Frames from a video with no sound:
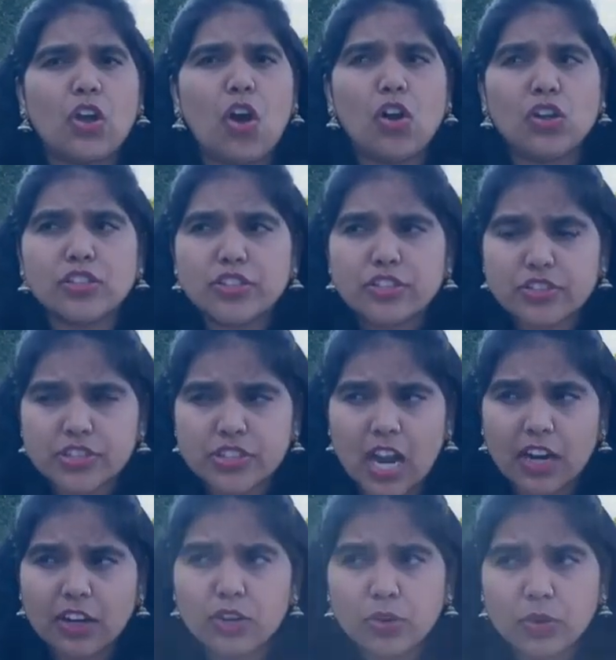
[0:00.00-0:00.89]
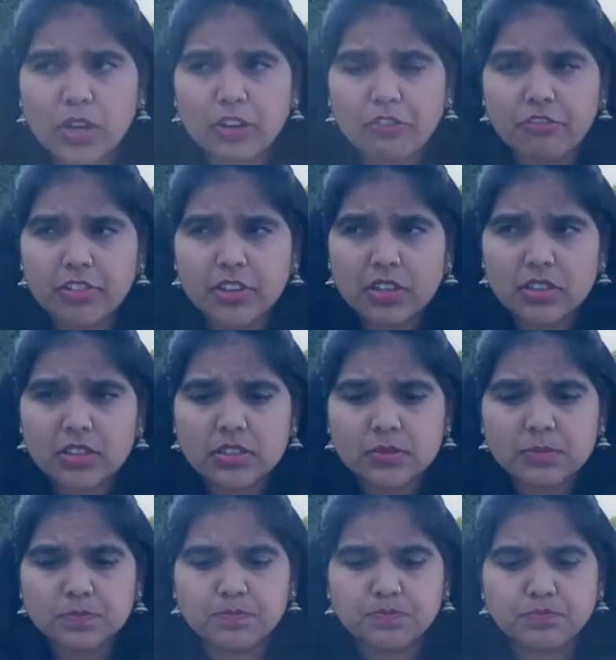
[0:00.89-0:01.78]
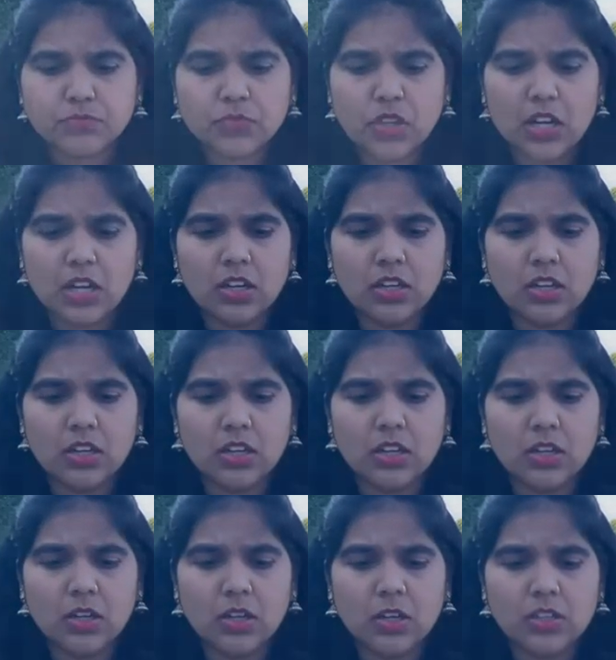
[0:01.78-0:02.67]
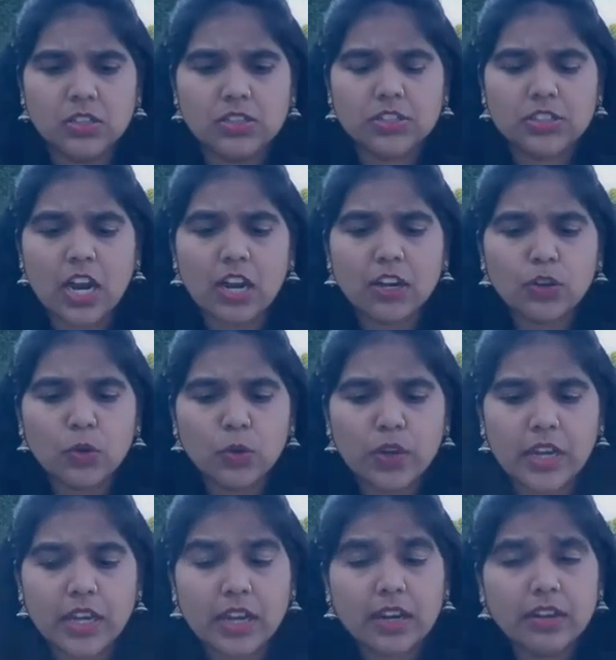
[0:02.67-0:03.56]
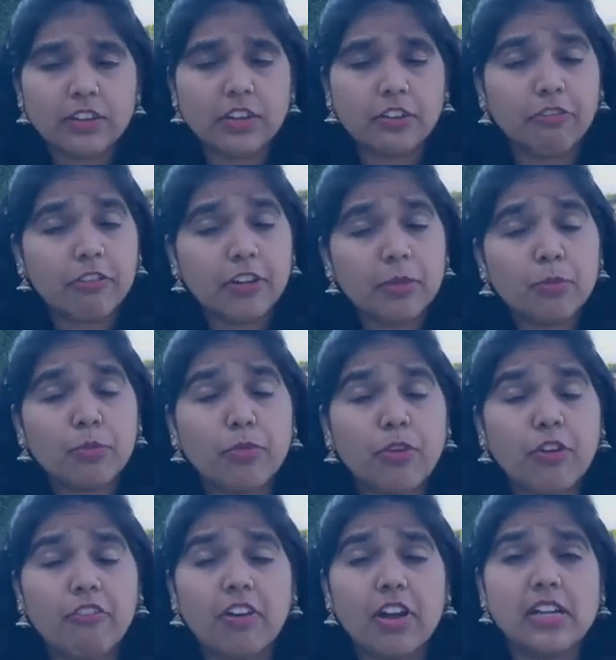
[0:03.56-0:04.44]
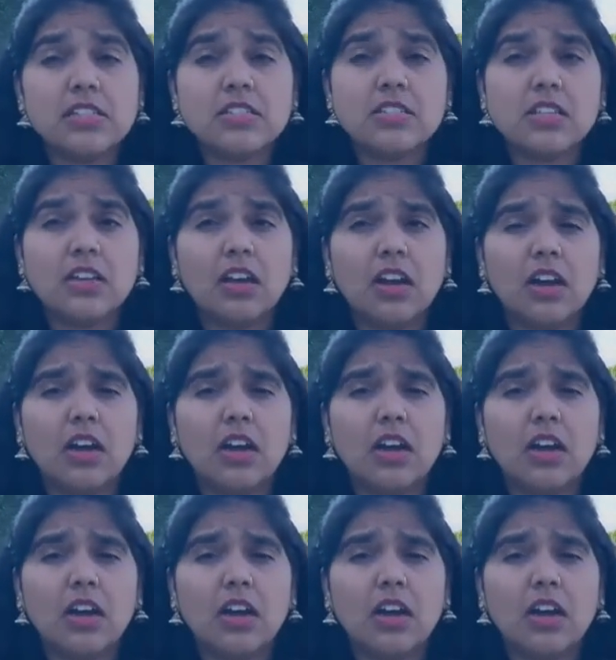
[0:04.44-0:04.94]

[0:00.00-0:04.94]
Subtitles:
Also start looking at different profiles